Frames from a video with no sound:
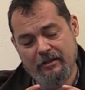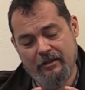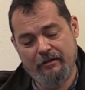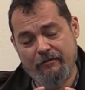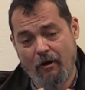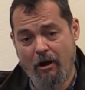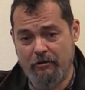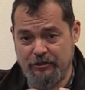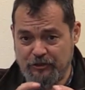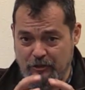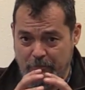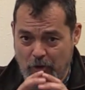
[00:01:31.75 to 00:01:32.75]
the,
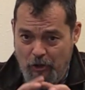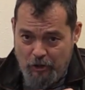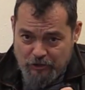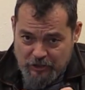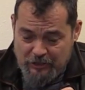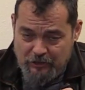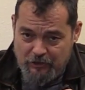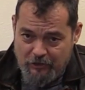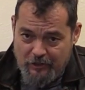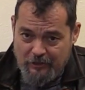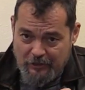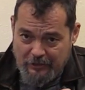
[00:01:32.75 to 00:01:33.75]
virus to merge into
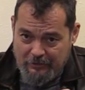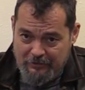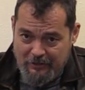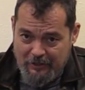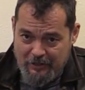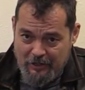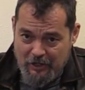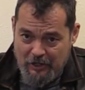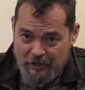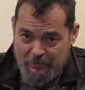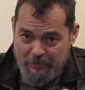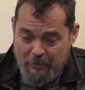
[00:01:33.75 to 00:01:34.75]
the,
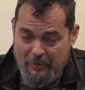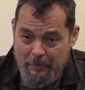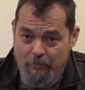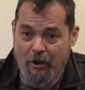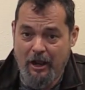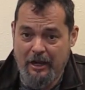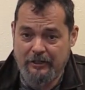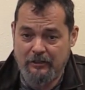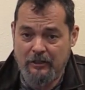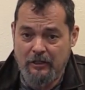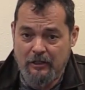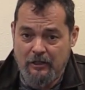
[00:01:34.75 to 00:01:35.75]
the, the membrane